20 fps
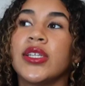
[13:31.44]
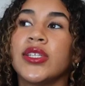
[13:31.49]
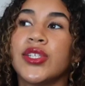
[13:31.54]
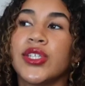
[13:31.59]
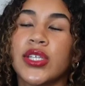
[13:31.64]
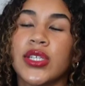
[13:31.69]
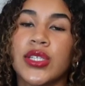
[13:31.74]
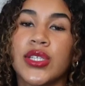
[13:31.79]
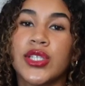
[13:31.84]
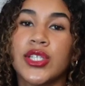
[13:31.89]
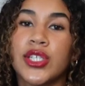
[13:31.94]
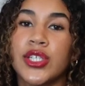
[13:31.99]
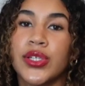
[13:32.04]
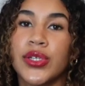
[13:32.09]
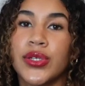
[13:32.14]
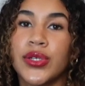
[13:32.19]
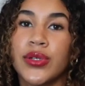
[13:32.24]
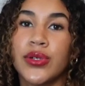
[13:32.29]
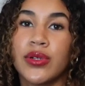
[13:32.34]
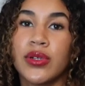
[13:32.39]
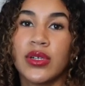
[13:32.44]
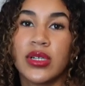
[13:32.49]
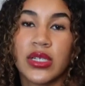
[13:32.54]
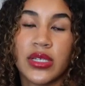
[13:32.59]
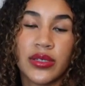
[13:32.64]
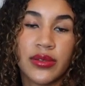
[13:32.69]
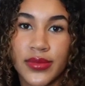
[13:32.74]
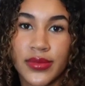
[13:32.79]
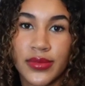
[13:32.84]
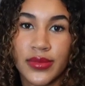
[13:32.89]
just to
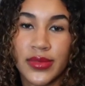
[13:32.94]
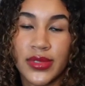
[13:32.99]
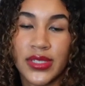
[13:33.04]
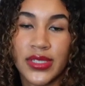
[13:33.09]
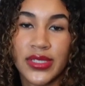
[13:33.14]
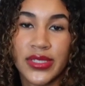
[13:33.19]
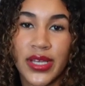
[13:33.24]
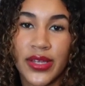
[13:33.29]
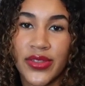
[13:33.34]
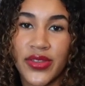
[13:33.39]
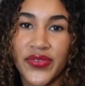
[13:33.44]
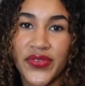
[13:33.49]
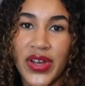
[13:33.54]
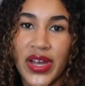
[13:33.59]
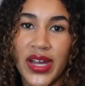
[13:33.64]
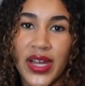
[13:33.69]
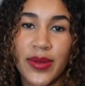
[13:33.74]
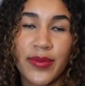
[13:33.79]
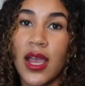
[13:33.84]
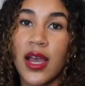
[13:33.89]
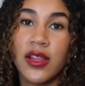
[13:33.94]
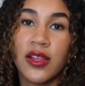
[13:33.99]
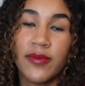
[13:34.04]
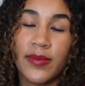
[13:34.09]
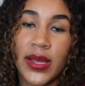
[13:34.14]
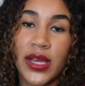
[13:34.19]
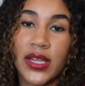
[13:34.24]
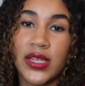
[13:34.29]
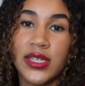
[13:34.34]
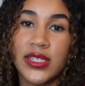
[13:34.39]
set the vibe. I love
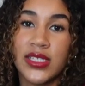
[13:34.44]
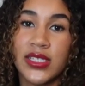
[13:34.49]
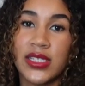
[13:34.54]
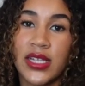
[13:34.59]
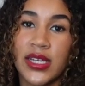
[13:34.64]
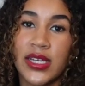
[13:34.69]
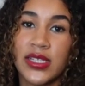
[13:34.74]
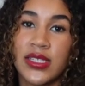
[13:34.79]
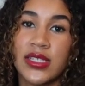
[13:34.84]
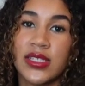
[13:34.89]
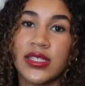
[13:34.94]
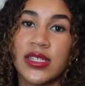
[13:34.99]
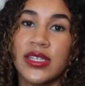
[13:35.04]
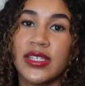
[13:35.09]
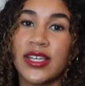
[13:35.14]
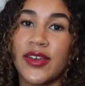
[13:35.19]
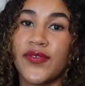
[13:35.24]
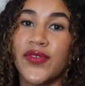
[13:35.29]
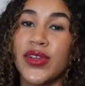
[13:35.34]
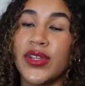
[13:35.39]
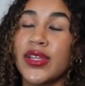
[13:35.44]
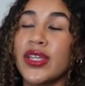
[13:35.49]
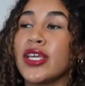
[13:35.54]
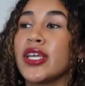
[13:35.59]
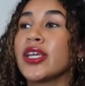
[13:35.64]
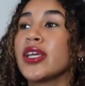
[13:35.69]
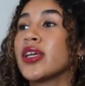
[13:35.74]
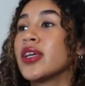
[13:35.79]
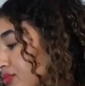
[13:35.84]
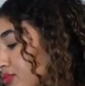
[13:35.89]
my LED lights. They
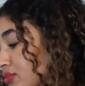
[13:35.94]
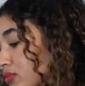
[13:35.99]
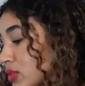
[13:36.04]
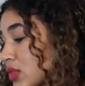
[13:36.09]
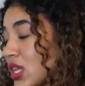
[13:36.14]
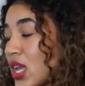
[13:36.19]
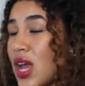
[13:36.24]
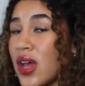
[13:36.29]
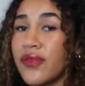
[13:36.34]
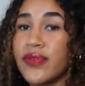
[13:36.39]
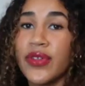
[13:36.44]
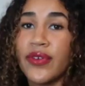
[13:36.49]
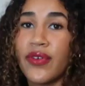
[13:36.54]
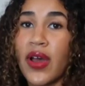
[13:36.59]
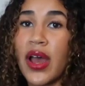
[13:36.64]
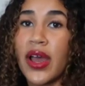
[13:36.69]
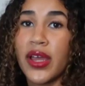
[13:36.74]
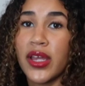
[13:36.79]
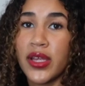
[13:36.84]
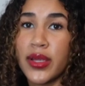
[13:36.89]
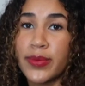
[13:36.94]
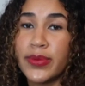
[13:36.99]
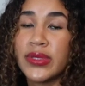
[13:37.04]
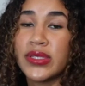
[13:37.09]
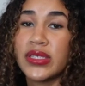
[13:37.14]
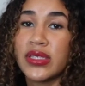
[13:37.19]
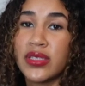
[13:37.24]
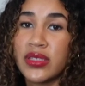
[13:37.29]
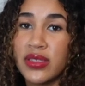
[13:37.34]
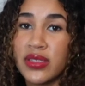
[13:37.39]
definitely have the
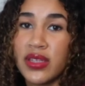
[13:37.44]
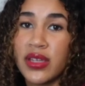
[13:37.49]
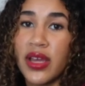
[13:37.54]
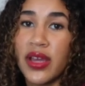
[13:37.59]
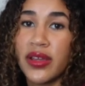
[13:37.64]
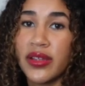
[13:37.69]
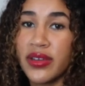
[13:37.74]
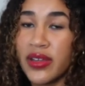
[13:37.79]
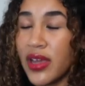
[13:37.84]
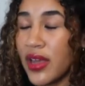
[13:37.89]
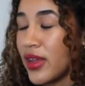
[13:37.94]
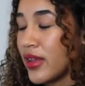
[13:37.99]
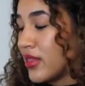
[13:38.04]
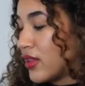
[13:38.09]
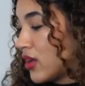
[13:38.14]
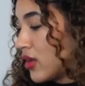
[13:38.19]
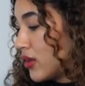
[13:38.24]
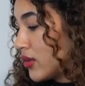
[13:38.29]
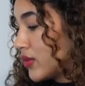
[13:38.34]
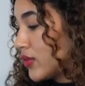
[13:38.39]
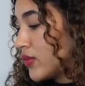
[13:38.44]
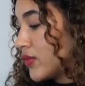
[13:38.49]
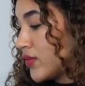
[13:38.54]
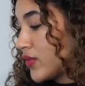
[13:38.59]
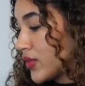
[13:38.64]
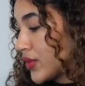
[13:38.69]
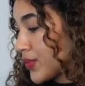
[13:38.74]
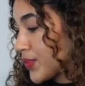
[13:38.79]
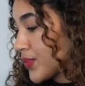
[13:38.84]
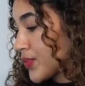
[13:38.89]
vibes that I love,
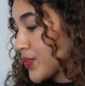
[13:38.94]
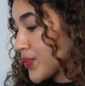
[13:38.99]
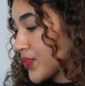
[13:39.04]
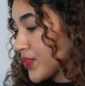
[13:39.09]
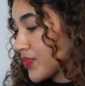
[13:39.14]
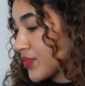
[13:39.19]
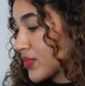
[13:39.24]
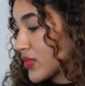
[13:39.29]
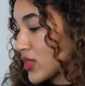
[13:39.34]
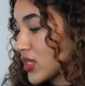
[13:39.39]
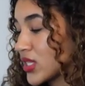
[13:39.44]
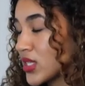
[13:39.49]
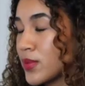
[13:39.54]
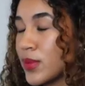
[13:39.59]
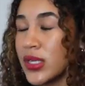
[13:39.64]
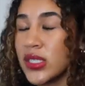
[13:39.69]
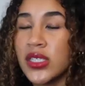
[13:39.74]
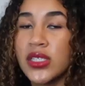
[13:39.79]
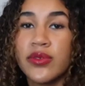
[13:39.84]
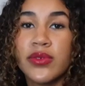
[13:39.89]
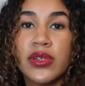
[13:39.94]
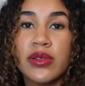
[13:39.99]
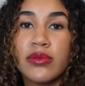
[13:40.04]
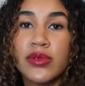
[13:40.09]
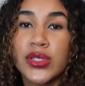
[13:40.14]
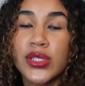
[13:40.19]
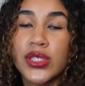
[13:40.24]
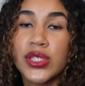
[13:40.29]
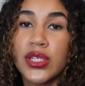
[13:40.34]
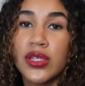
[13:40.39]
especially when I'm
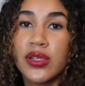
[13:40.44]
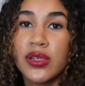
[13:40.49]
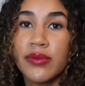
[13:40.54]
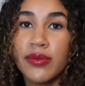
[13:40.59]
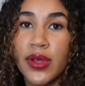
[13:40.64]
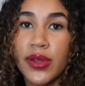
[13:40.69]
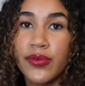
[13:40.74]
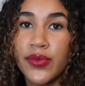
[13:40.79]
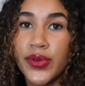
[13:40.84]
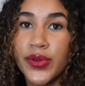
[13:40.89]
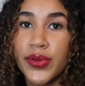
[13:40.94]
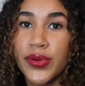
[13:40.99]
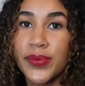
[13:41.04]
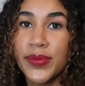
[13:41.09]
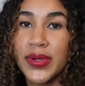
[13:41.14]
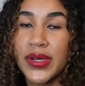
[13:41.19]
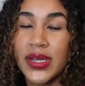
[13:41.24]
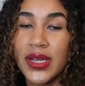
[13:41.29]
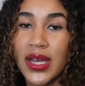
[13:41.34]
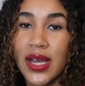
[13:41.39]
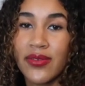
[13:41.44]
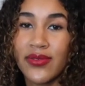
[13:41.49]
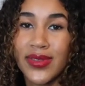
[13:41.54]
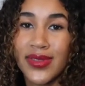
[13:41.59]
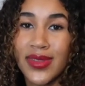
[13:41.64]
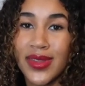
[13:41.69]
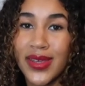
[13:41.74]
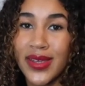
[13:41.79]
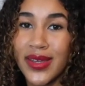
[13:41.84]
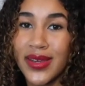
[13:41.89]
just chilling in my room,
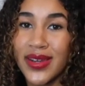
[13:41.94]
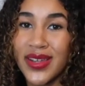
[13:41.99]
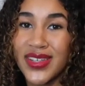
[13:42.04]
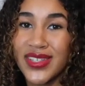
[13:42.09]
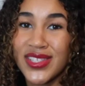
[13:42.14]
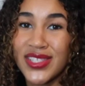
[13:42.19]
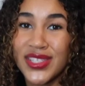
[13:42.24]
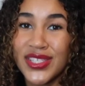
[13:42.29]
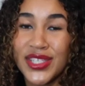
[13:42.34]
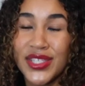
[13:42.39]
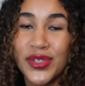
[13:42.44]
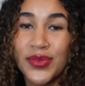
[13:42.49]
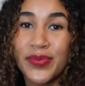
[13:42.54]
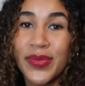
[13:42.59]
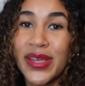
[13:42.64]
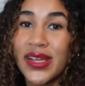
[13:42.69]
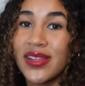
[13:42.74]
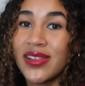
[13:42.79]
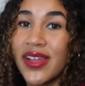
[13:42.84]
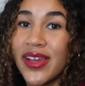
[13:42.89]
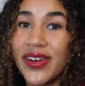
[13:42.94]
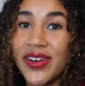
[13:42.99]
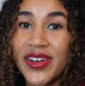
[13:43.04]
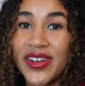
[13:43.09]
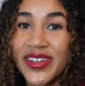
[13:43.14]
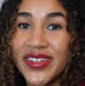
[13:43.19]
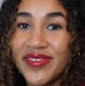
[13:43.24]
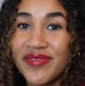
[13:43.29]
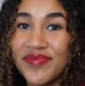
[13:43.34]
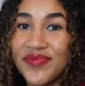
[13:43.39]
having like a nice cute pink light
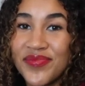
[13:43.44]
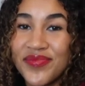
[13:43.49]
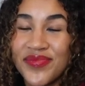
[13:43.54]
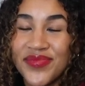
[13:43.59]
on.